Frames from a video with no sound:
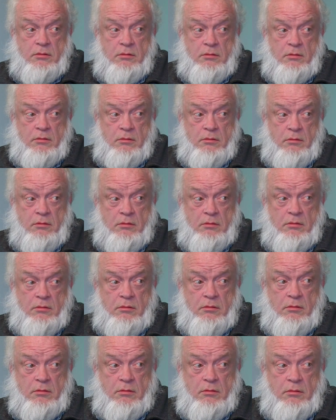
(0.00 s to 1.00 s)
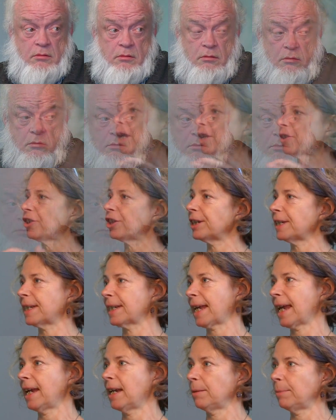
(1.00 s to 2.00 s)
the you remember when the Russians
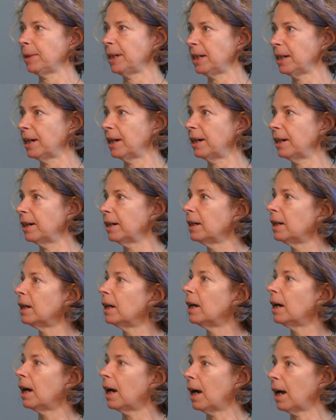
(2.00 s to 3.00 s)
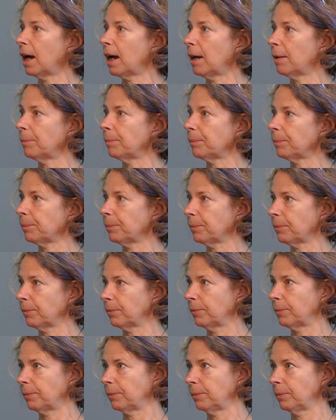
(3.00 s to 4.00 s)
came here um,
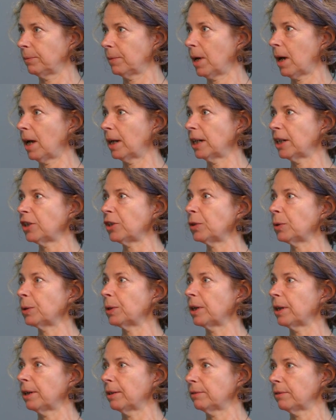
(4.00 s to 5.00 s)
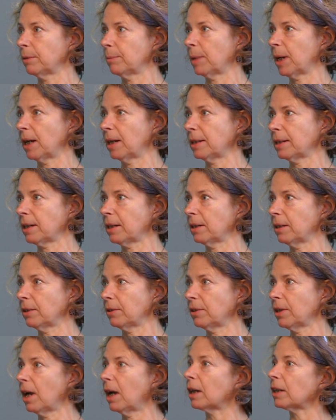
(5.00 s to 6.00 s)
on a tour of Vermont to
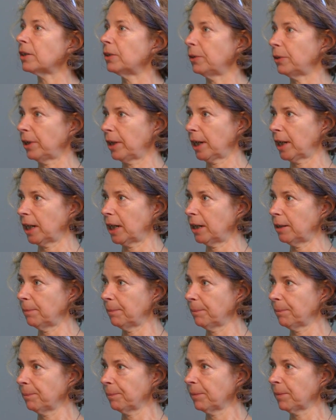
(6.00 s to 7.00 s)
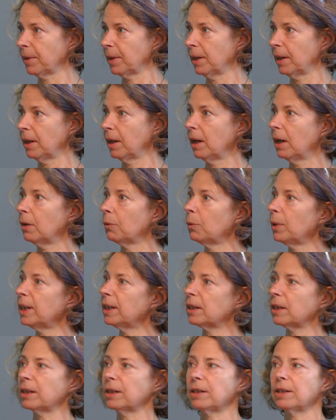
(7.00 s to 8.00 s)
talk nuclear? We
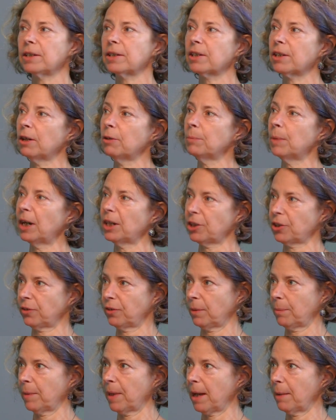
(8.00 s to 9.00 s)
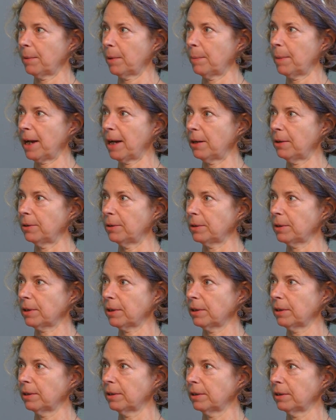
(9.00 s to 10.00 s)
learned so much from them about
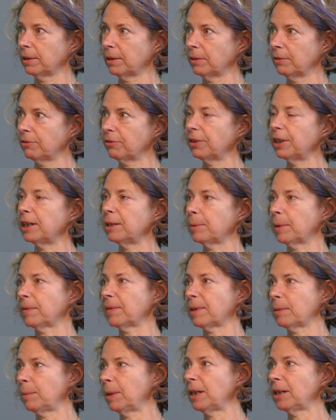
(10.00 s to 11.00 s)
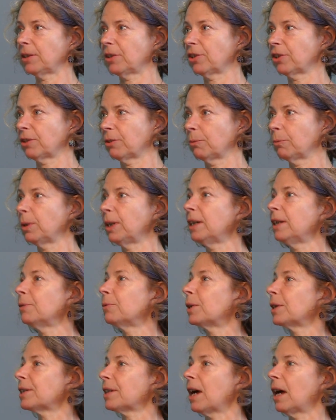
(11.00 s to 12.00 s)
freedom of speech. We
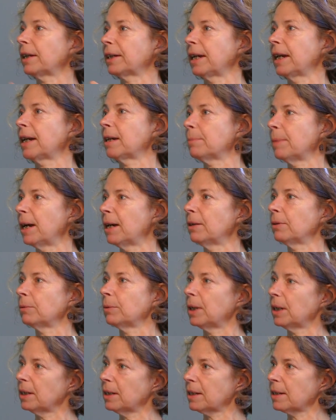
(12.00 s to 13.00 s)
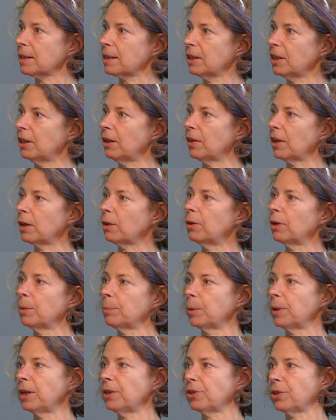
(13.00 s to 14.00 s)
were talking about, well, it's, you know, the
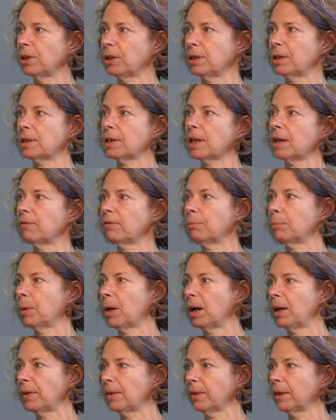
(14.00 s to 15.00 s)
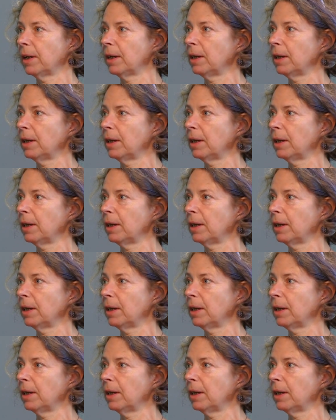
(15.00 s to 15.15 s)
corporations have bought